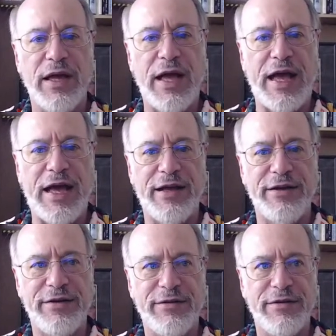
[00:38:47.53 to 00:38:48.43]

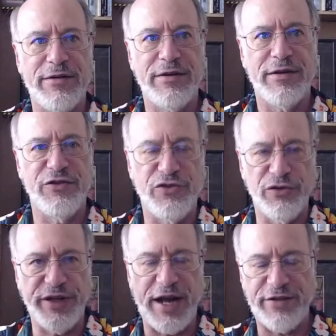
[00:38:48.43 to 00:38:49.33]
And
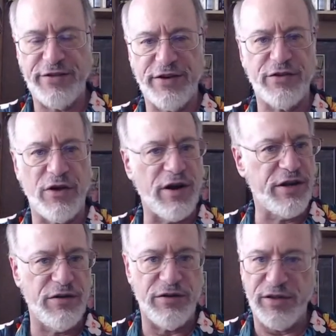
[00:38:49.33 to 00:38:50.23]
Julian Isaacs
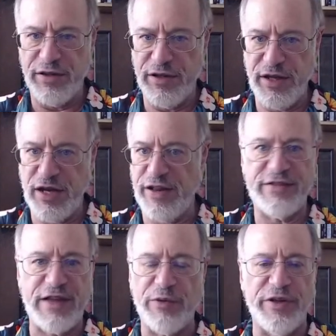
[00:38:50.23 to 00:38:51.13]
argued, that's
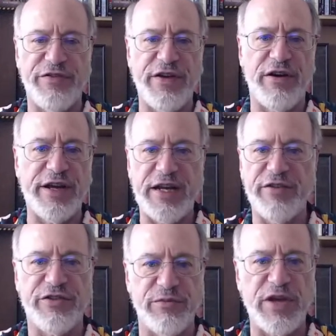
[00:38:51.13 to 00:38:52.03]
not really fair. You got to give her
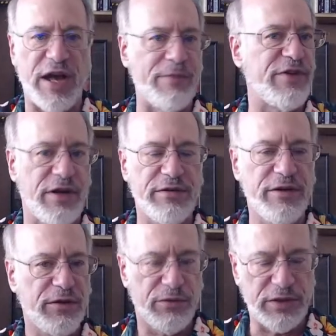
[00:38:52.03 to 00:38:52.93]
some time to
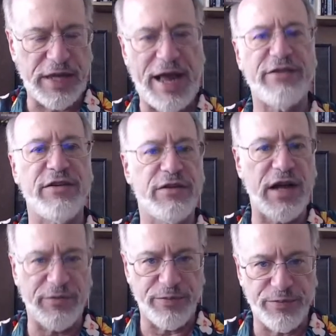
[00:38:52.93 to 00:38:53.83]
relax and kind
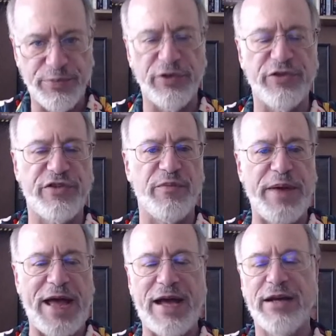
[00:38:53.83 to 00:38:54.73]
of pull herself
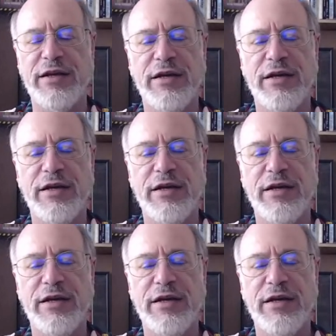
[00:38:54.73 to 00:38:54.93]
back.